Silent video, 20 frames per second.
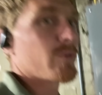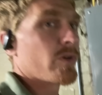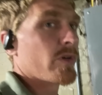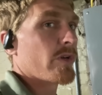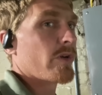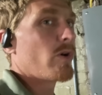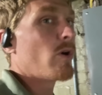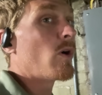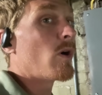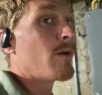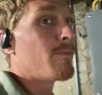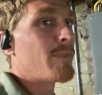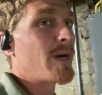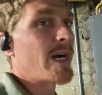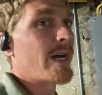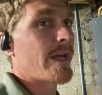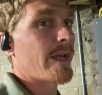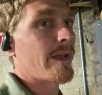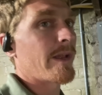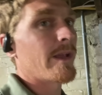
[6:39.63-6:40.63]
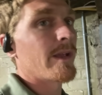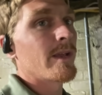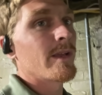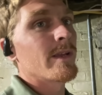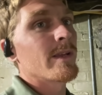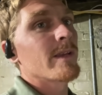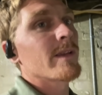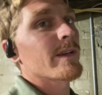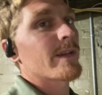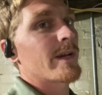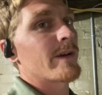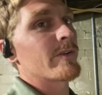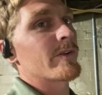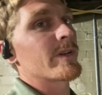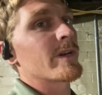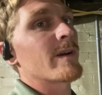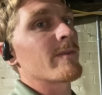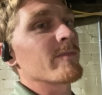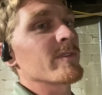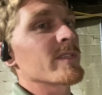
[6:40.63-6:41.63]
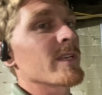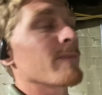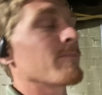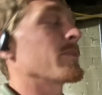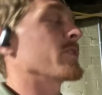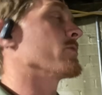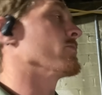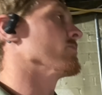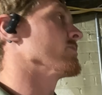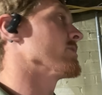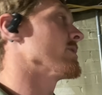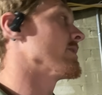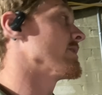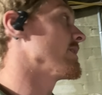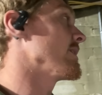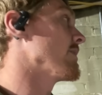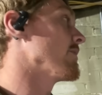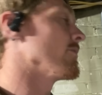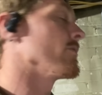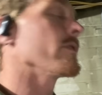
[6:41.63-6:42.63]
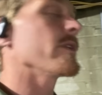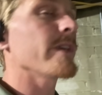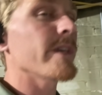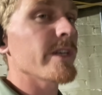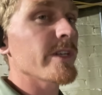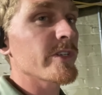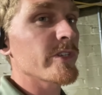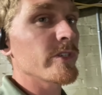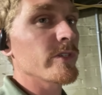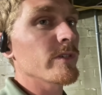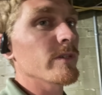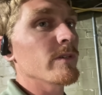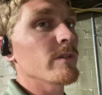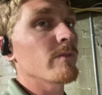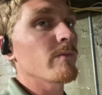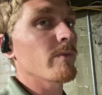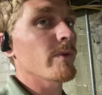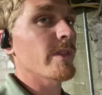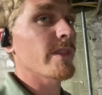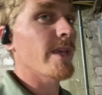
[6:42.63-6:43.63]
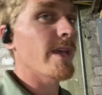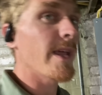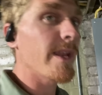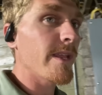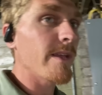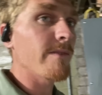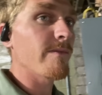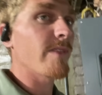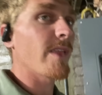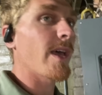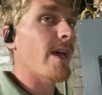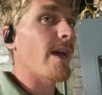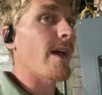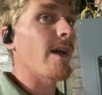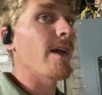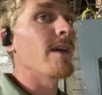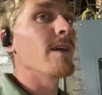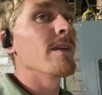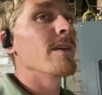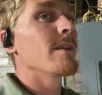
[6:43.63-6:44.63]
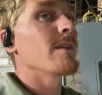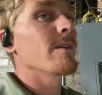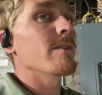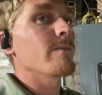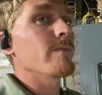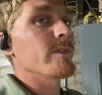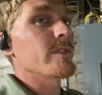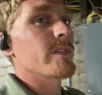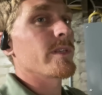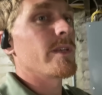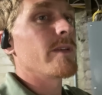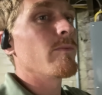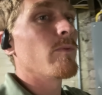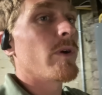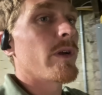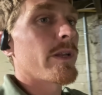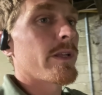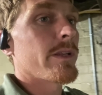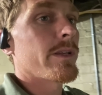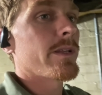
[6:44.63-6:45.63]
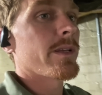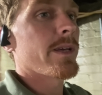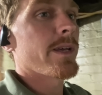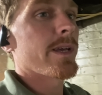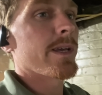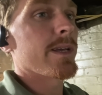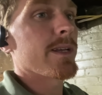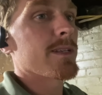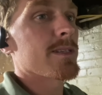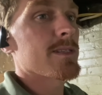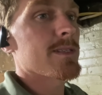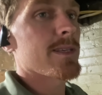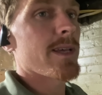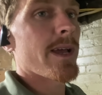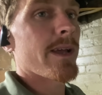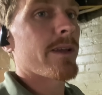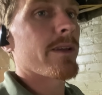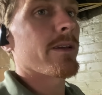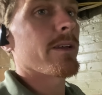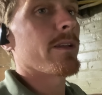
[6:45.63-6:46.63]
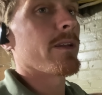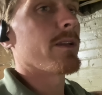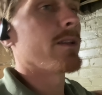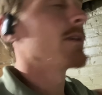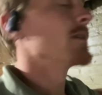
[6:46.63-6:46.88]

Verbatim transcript: on all my countertop receptacles. And the only issue with any of that was that he wanted a second